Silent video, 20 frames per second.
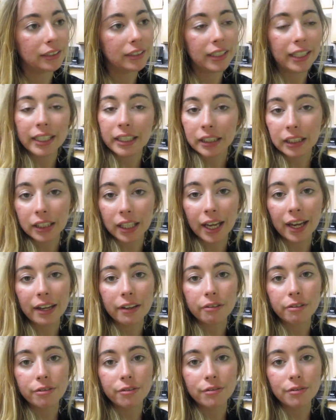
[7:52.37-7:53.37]
day in the
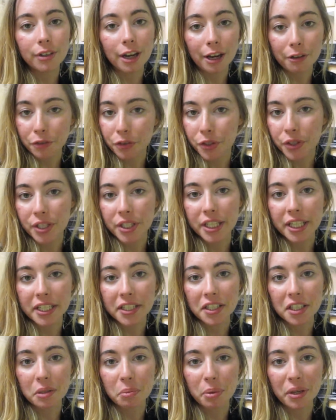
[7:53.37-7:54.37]
life after the
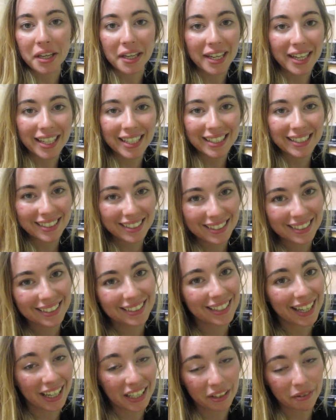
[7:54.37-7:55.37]
DCP
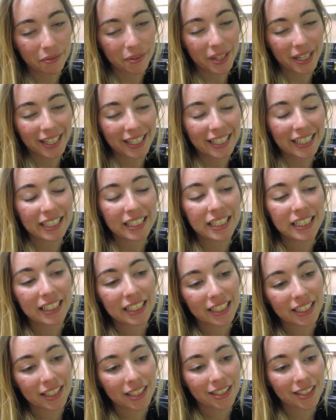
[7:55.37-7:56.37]
kind of thing.
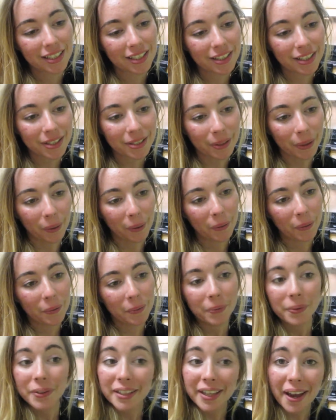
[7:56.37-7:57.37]

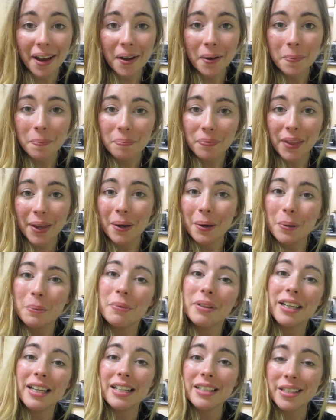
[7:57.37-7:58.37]
So yeah, I
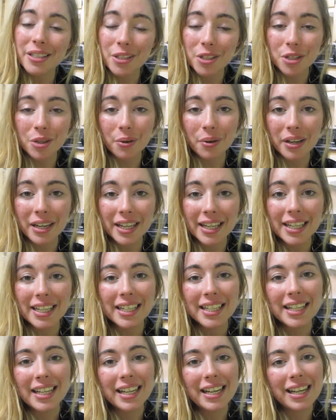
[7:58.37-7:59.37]
hope you guys enjoyed.
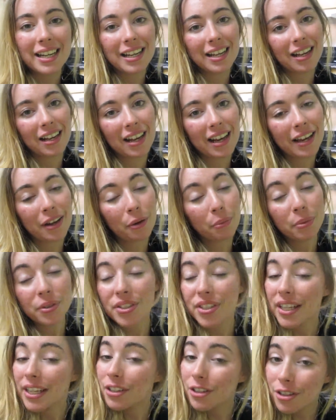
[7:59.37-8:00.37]
I hope you stay